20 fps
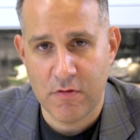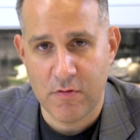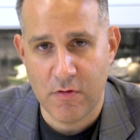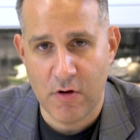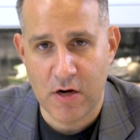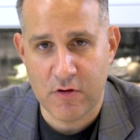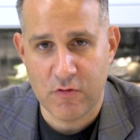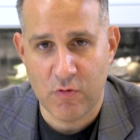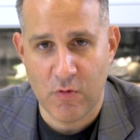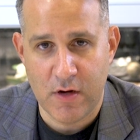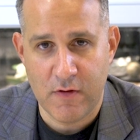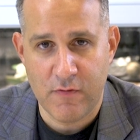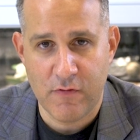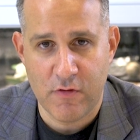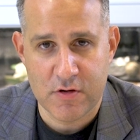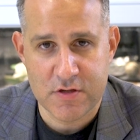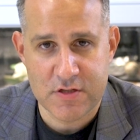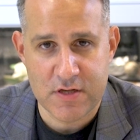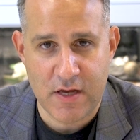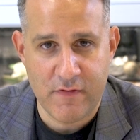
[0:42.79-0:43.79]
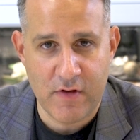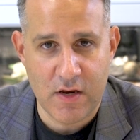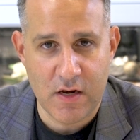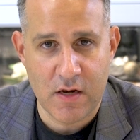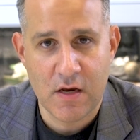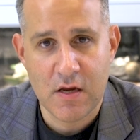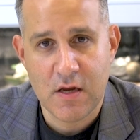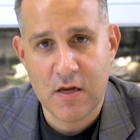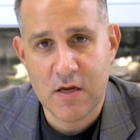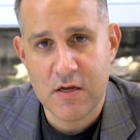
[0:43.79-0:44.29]
through our
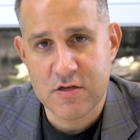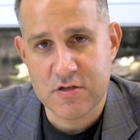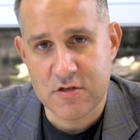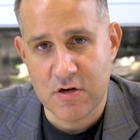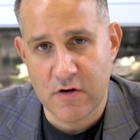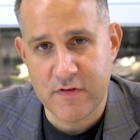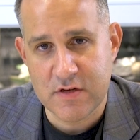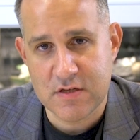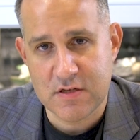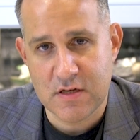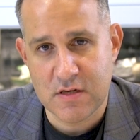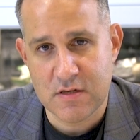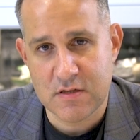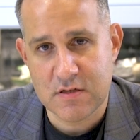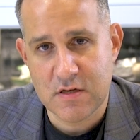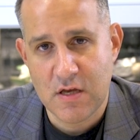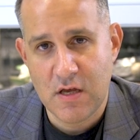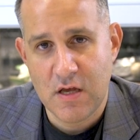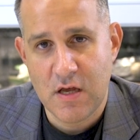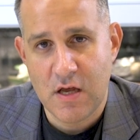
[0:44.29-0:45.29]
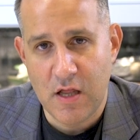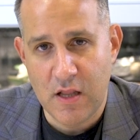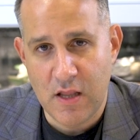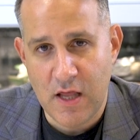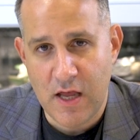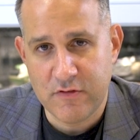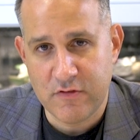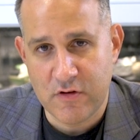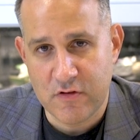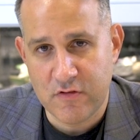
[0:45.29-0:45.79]
24-7 services
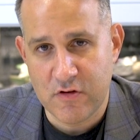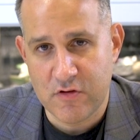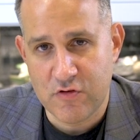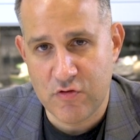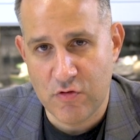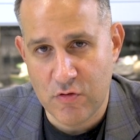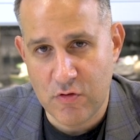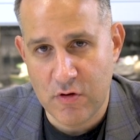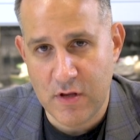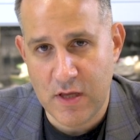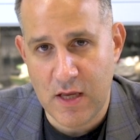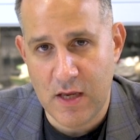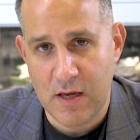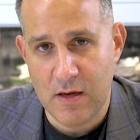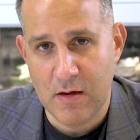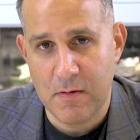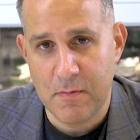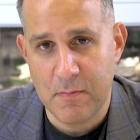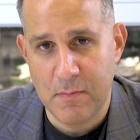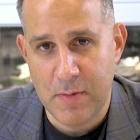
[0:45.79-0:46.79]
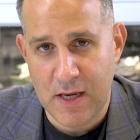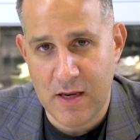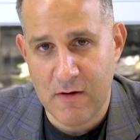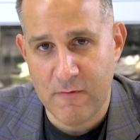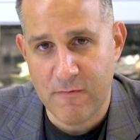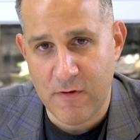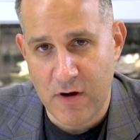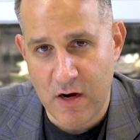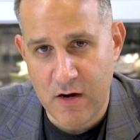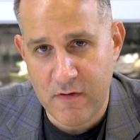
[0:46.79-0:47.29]
allows us to truly be in
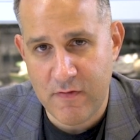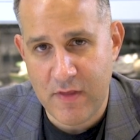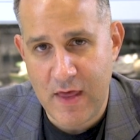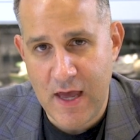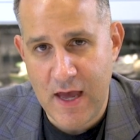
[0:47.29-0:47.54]
front of